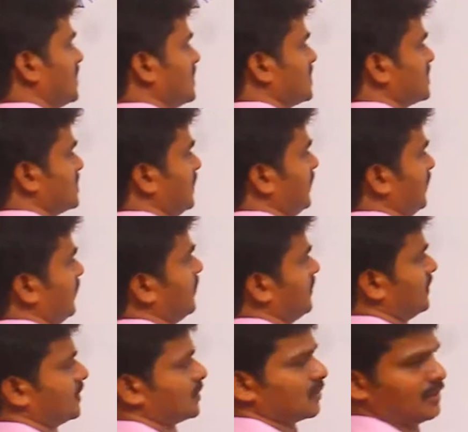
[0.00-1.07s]
See
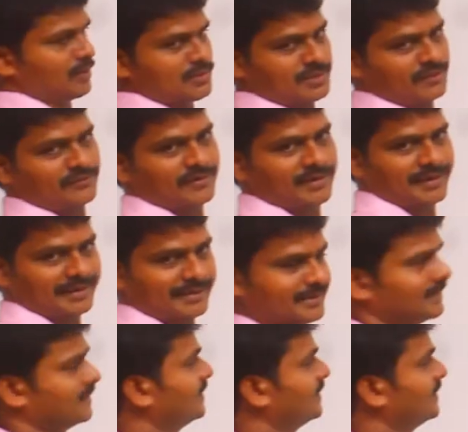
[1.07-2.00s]
the solution for it.